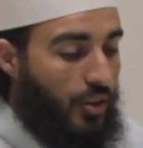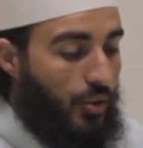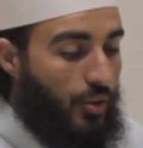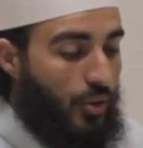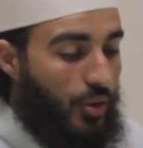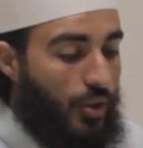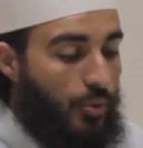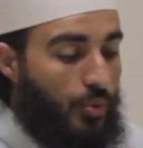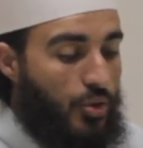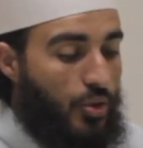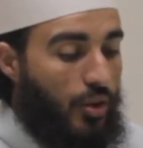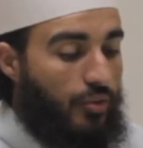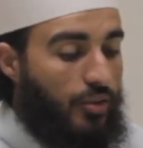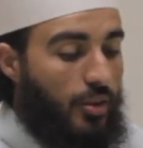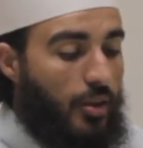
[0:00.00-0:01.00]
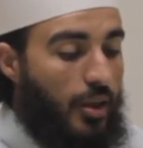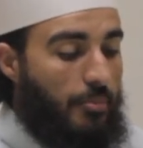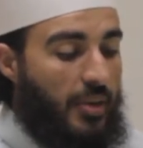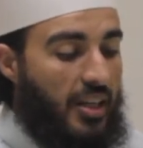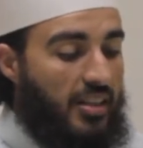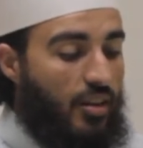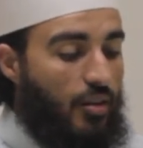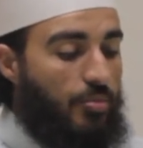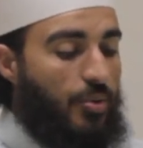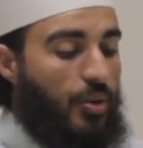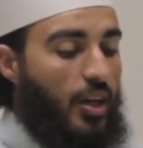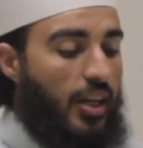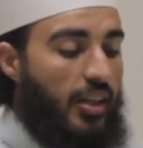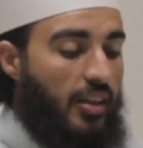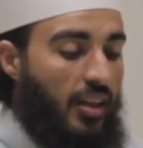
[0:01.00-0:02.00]
although it was often a matter of
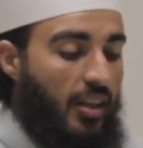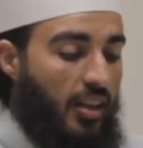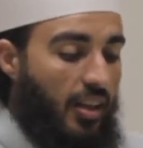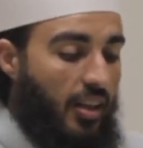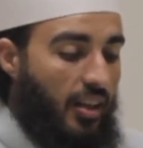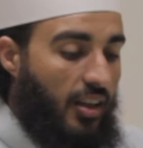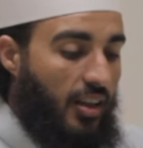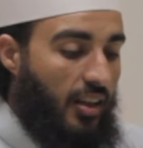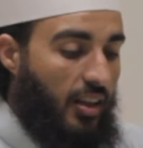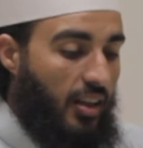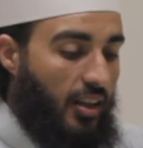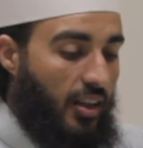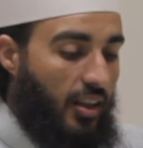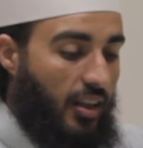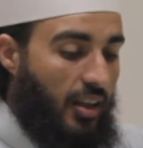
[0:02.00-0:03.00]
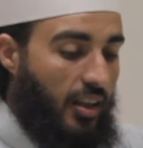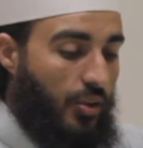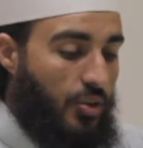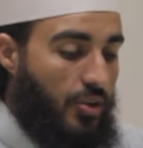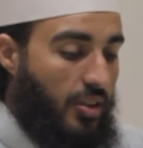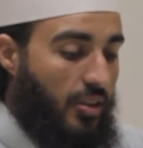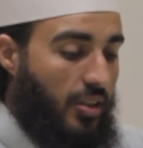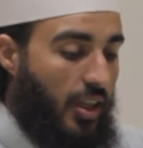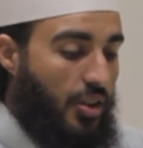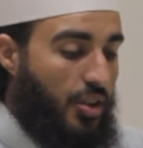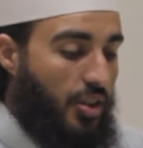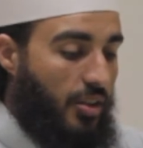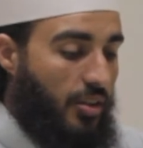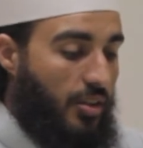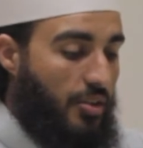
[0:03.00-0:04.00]
pride and ostentation.